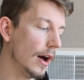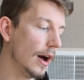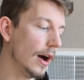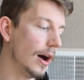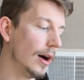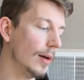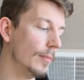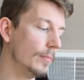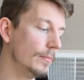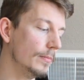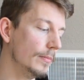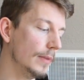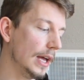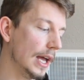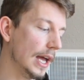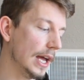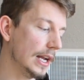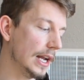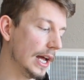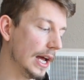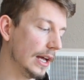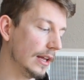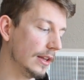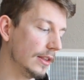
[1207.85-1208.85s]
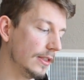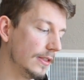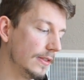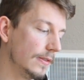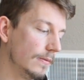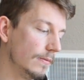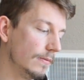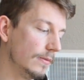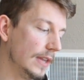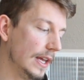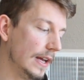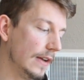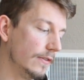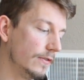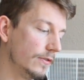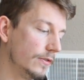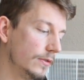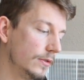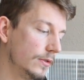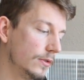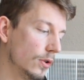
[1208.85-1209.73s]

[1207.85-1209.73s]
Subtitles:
And they've